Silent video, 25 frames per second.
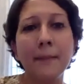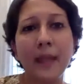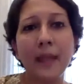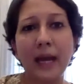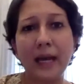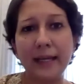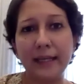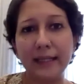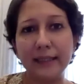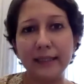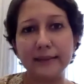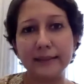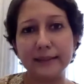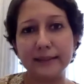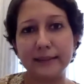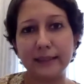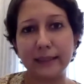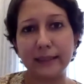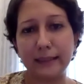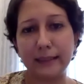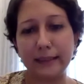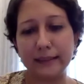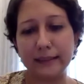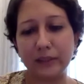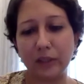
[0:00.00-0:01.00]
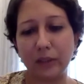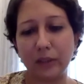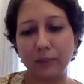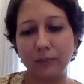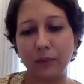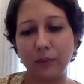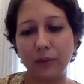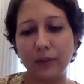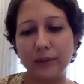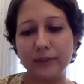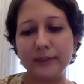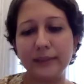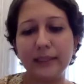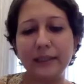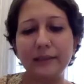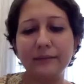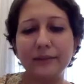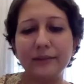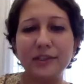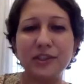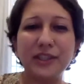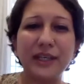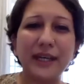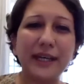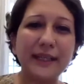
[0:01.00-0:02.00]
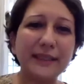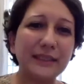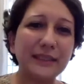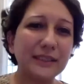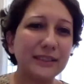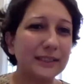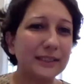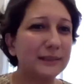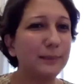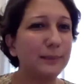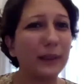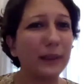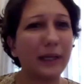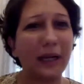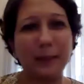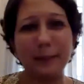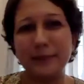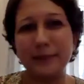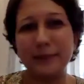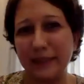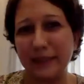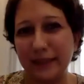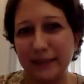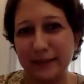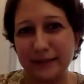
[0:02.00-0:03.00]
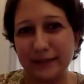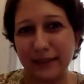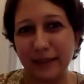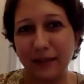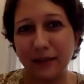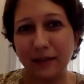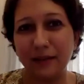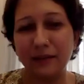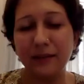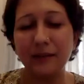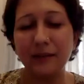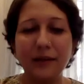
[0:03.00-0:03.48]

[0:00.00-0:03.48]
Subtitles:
an existing ESOP policy, in which case it just becomes easier